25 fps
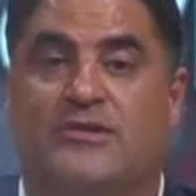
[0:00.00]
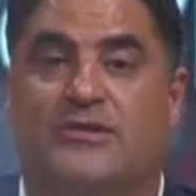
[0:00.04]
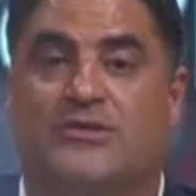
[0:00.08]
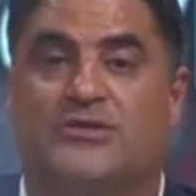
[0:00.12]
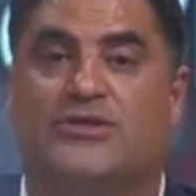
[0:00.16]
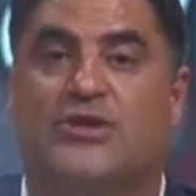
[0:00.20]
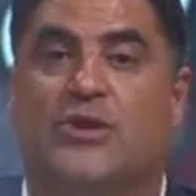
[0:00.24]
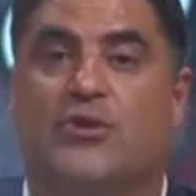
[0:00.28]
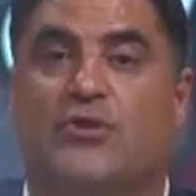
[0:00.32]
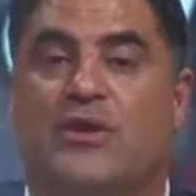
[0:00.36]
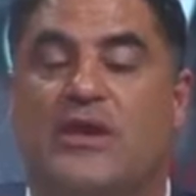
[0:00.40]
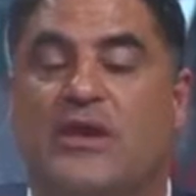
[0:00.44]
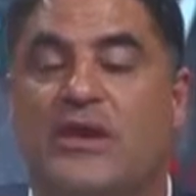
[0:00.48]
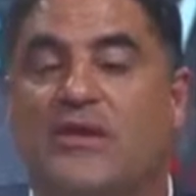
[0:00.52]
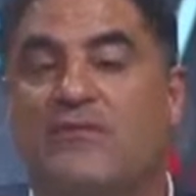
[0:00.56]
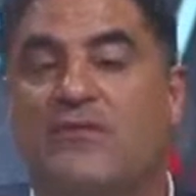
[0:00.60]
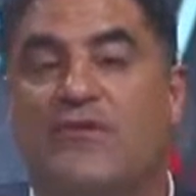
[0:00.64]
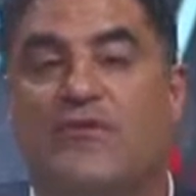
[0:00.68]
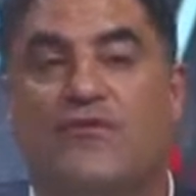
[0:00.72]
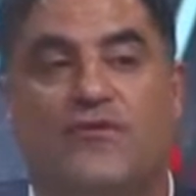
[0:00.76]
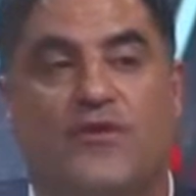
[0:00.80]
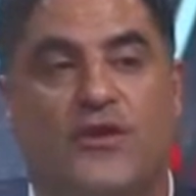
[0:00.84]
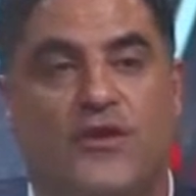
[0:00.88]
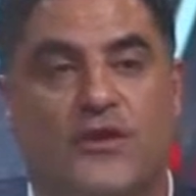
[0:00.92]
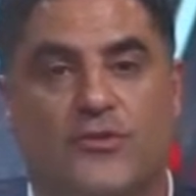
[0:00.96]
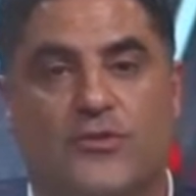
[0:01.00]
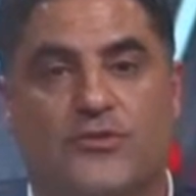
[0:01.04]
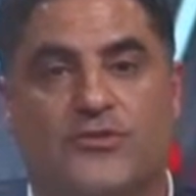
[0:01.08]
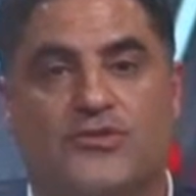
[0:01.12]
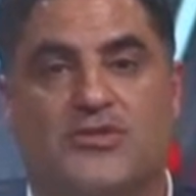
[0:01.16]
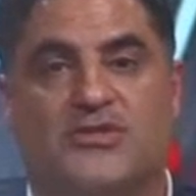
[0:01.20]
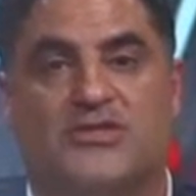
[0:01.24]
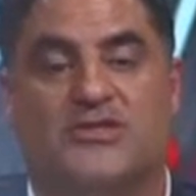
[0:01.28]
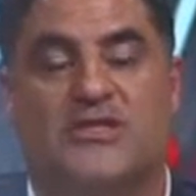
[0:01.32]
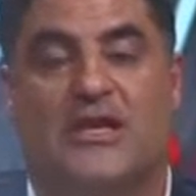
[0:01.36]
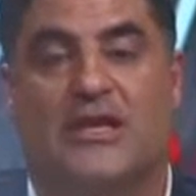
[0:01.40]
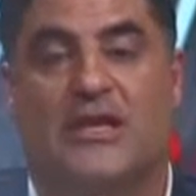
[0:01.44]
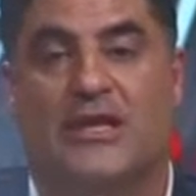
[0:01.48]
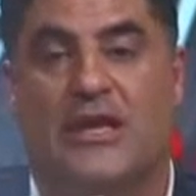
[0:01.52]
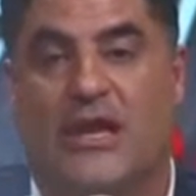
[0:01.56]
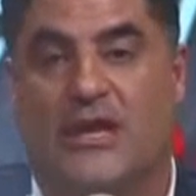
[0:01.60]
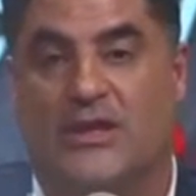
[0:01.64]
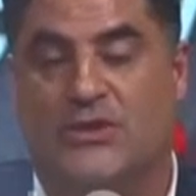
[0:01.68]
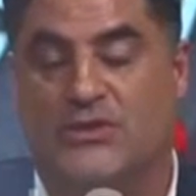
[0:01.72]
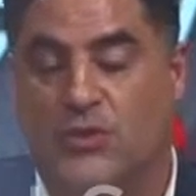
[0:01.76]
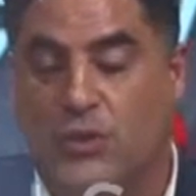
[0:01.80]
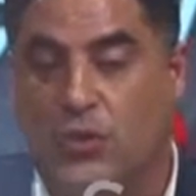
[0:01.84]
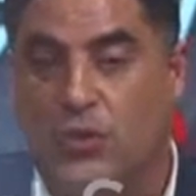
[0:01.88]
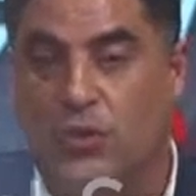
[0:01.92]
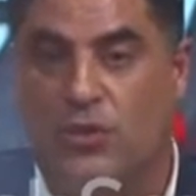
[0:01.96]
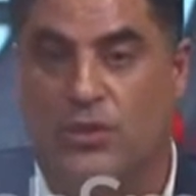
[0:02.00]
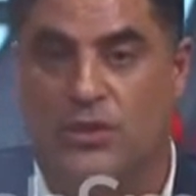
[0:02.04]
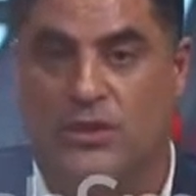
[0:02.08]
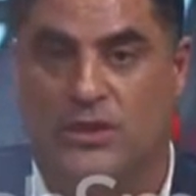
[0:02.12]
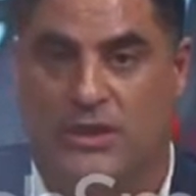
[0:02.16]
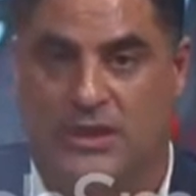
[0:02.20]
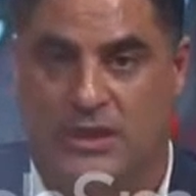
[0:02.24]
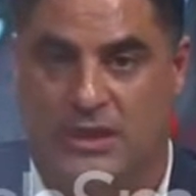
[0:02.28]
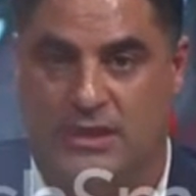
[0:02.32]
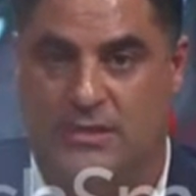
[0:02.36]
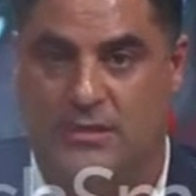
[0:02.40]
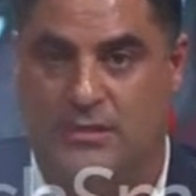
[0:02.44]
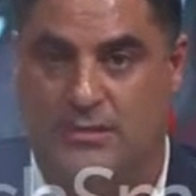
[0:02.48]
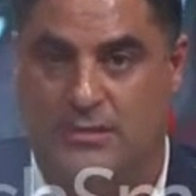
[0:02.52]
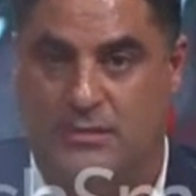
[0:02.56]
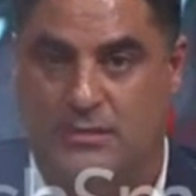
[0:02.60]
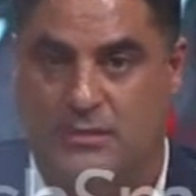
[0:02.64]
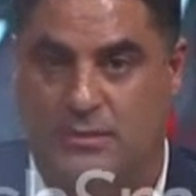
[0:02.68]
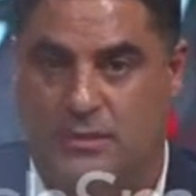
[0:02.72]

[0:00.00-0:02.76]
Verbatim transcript: So even if he loses electorally,